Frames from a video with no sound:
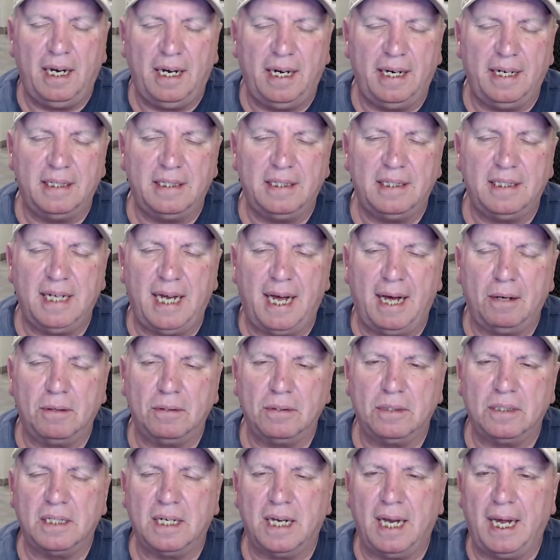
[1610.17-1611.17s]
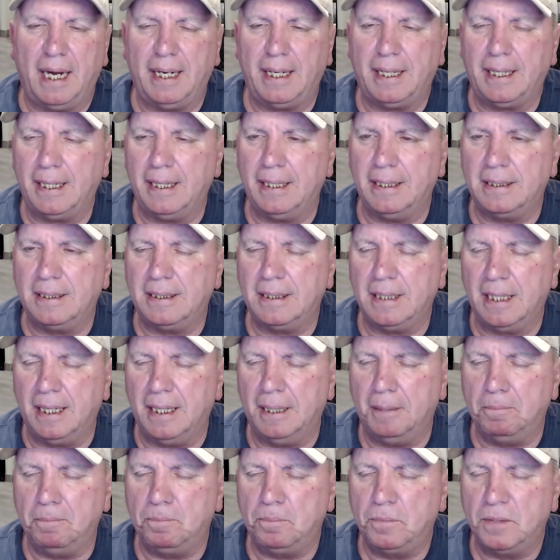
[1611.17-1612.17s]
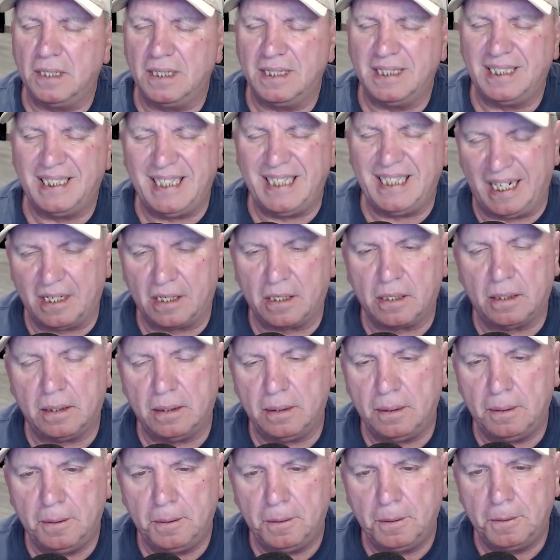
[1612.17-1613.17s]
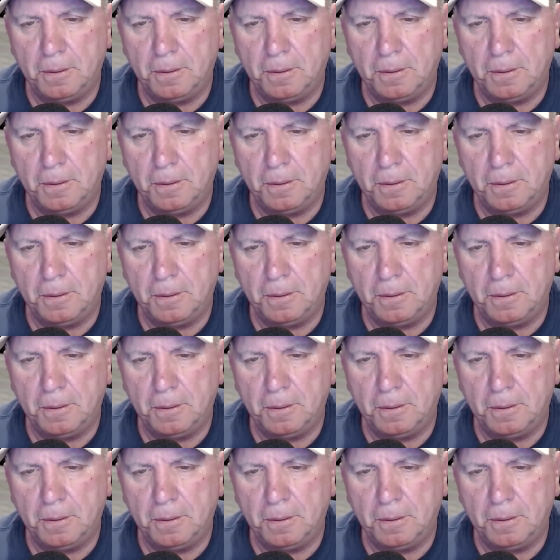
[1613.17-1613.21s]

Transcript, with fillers: It sounds like it's um, cynical.